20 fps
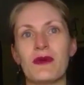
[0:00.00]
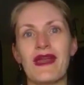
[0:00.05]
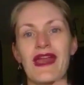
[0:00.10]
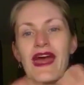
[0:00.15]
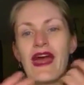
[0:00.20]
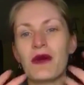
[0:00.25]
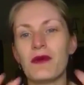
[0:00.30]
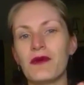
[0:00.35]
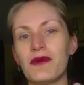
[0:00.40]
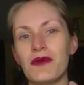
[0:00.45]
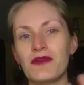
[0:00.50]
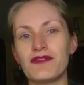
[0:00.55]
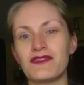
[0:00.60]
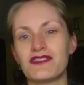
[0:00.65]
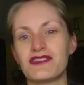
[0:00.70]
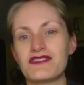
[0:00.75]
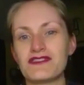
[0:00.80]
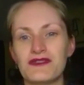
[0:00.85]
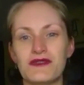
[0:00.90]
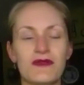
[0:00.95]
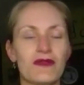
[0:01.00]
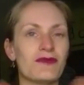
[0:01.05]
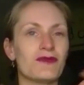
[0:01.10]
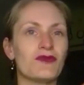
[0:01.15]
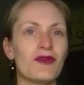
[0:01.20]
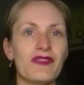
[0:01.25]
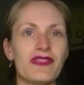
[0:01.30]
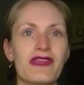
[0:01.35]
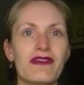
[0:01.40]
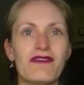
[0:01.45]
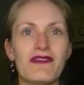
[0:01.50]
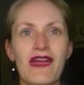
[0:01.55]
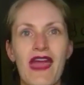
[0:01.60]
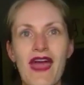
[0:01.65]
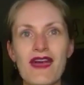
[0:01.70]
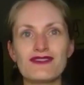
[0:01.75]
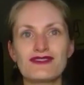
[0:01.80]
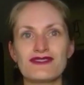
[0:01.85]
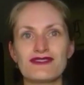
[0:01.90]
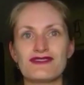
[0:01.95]
and how I offered it to them, what their
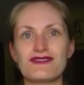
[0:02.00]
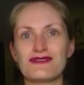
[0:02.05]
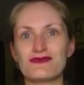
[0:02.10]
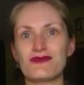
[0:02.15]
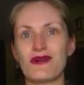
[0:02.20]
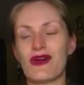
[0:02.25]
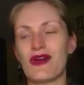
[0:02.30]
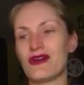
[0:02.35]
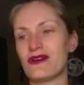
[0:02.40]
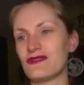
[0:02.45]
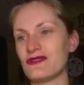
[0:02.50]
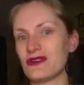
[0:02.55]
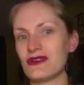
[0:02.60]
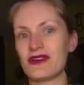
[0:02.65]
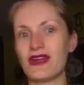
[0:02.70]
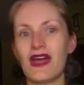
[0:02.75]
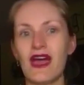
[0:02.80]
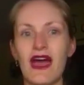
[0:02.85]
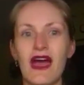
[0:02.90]
reactions were, and